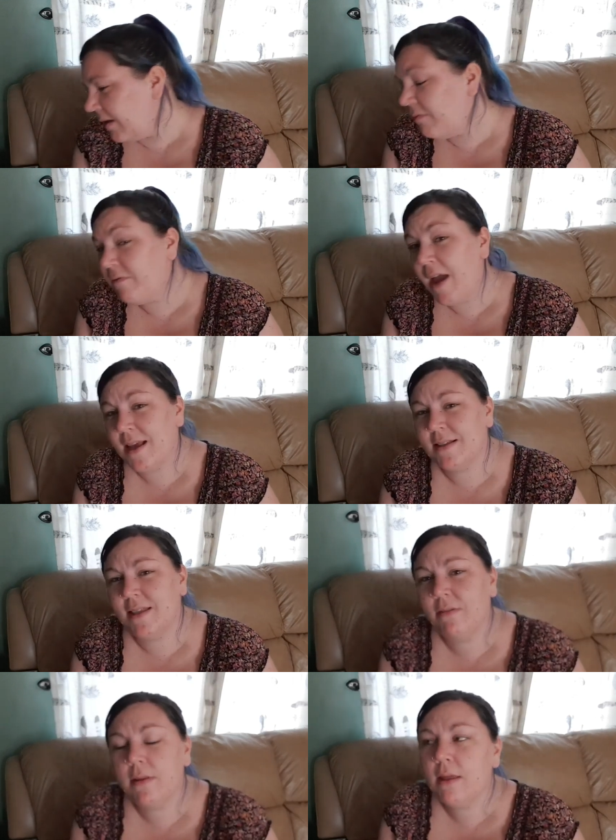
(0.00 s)
invest.
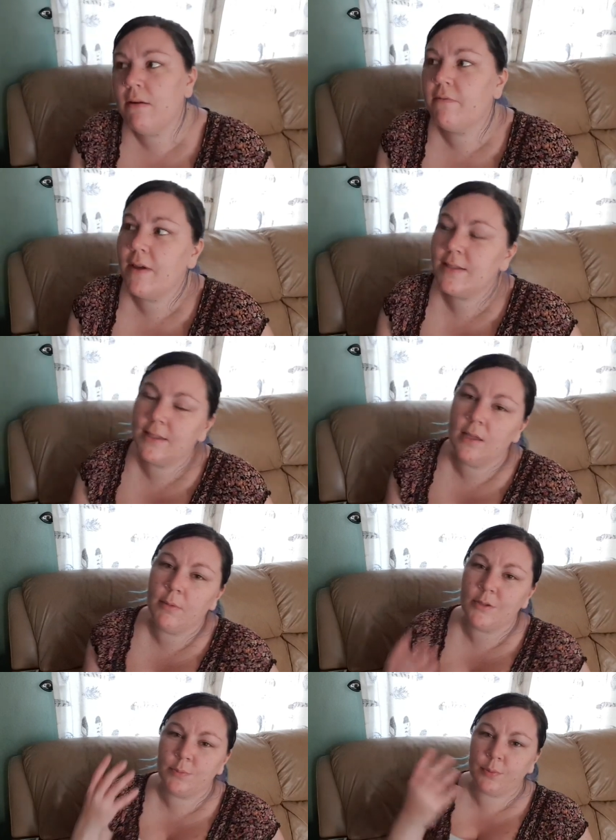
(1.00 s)
They're, they're investing the
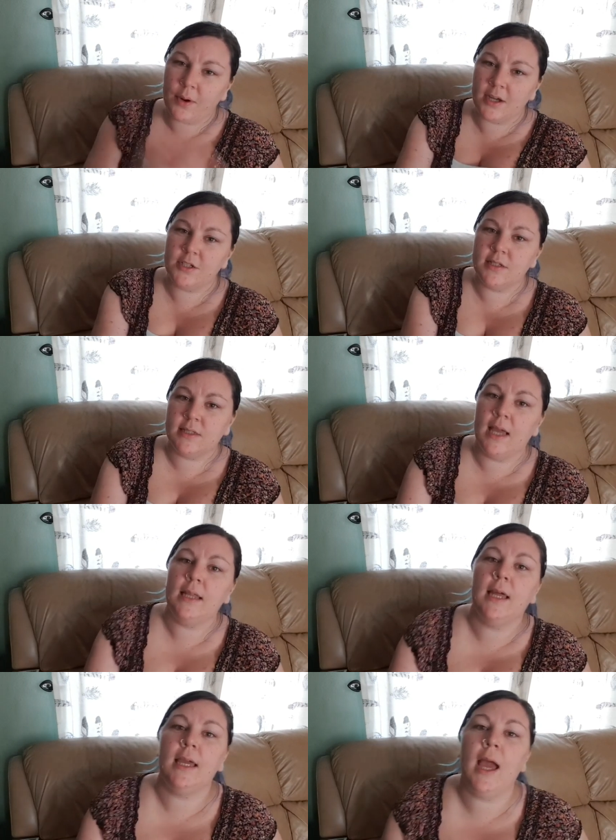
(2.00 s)
most precious
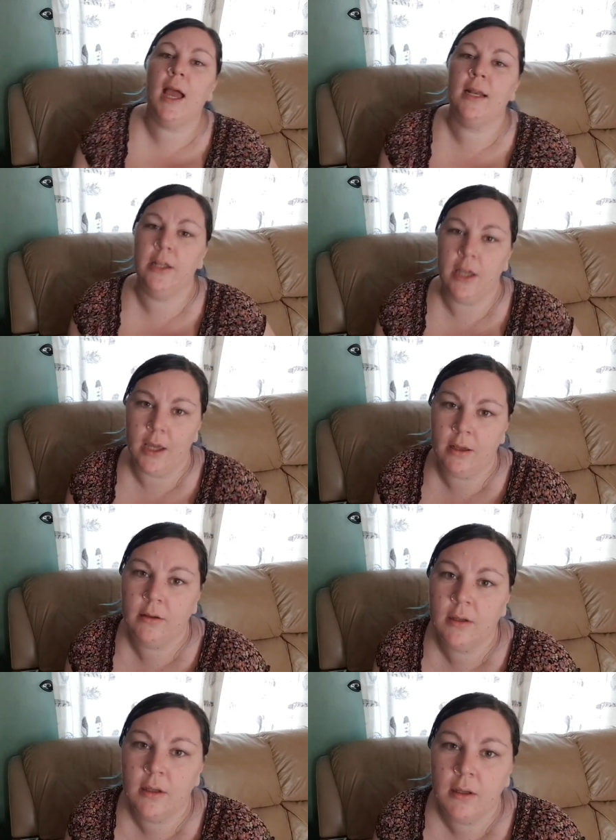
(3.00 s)
thing they can in you,
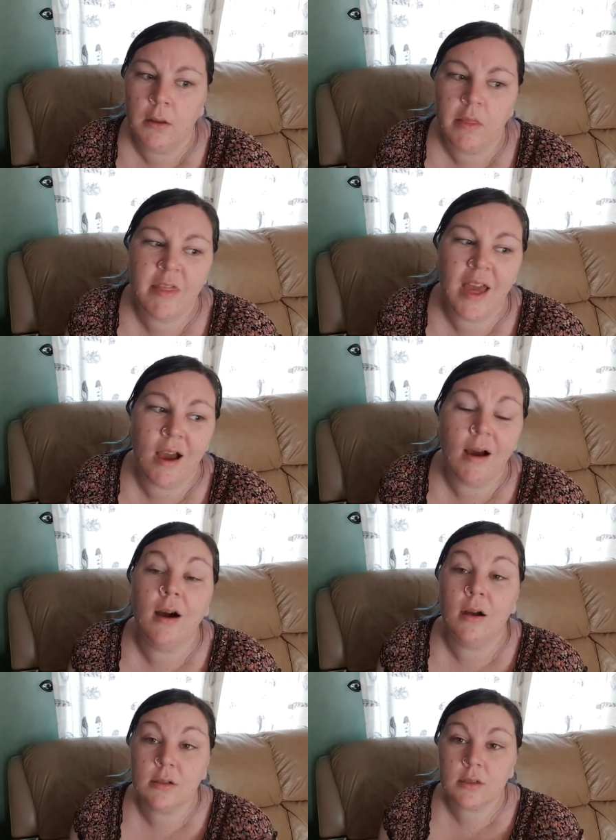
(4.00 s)
their
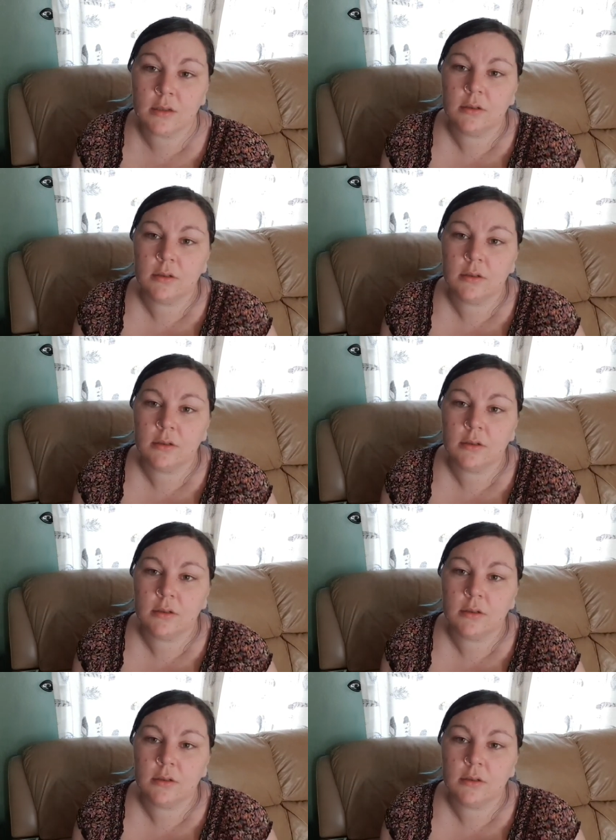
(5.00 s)
heart.